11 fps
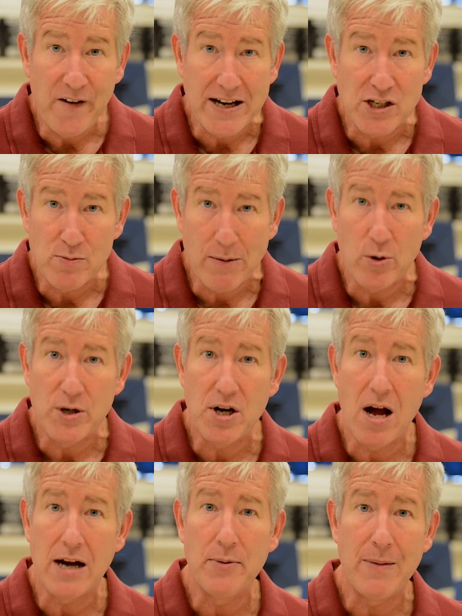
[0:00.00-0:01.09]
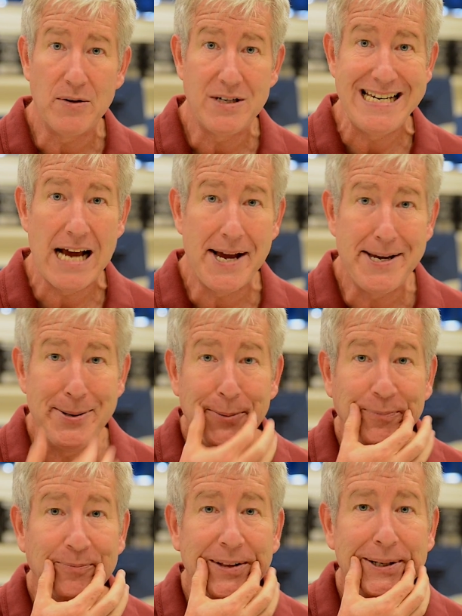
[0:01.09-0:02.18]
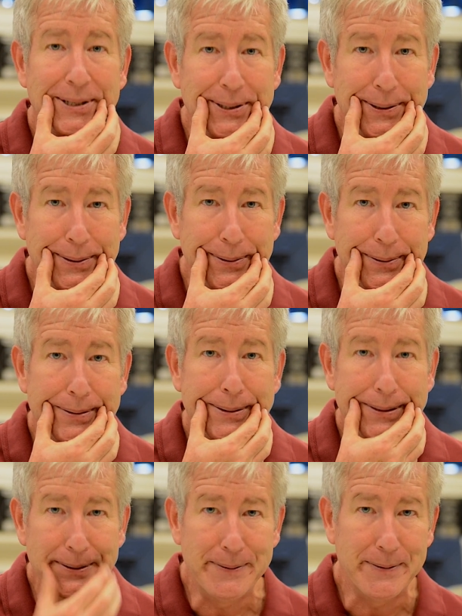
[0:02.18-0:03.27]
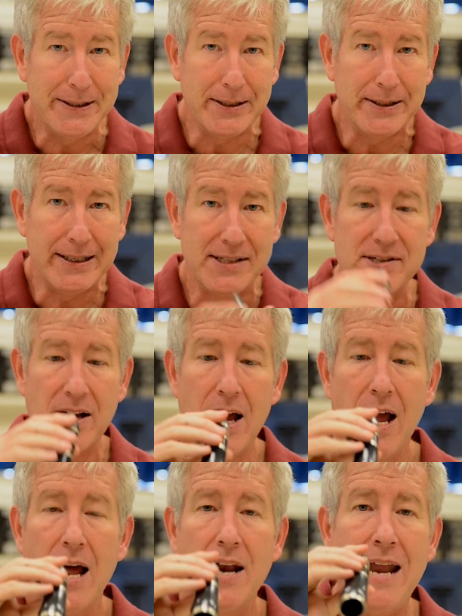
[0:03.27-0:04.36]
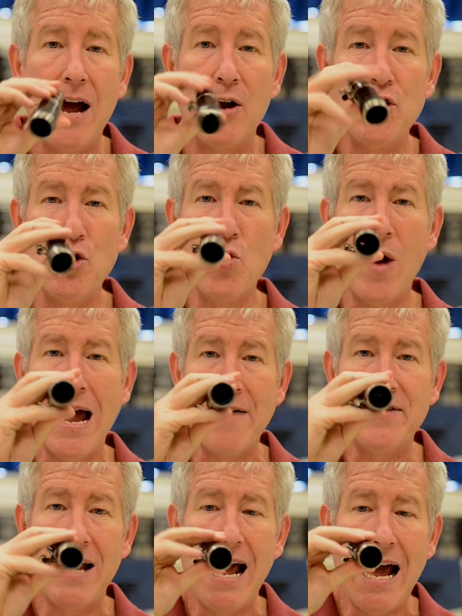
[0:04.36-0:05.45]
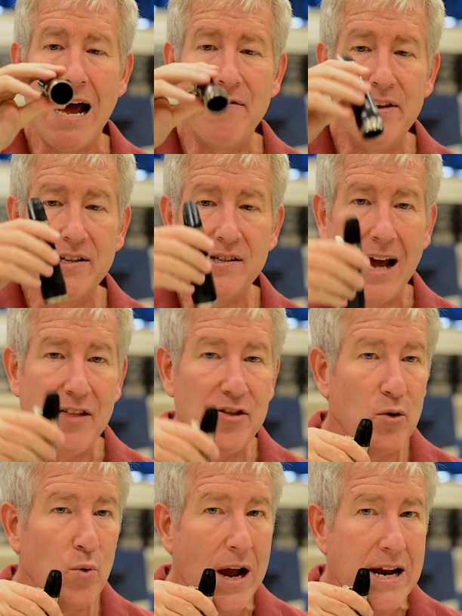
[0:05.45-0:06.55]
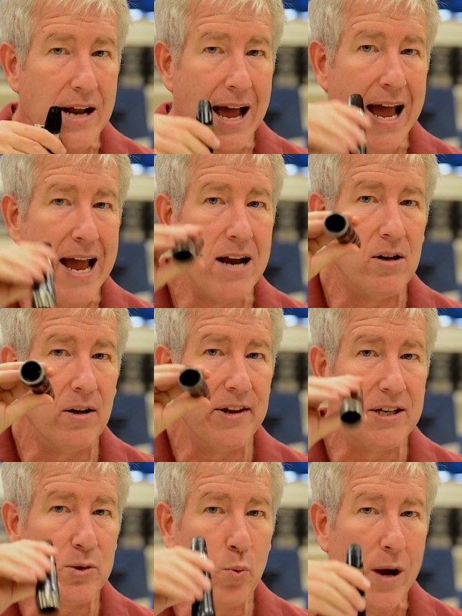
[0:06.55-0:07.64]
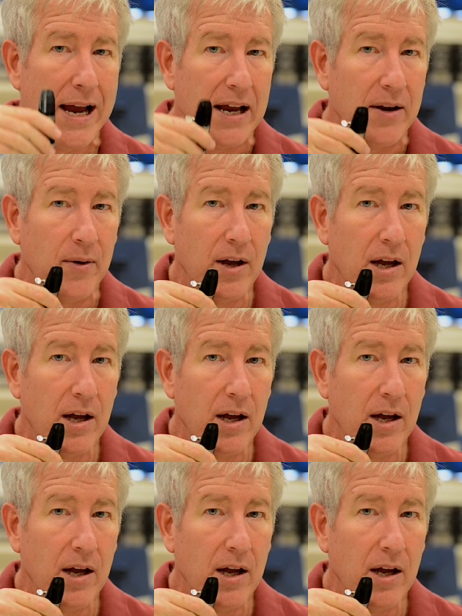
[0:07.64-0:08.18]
face. Remember we were talking about TIU? TIU. Here it is. Now, you have to have this at the right angle this way.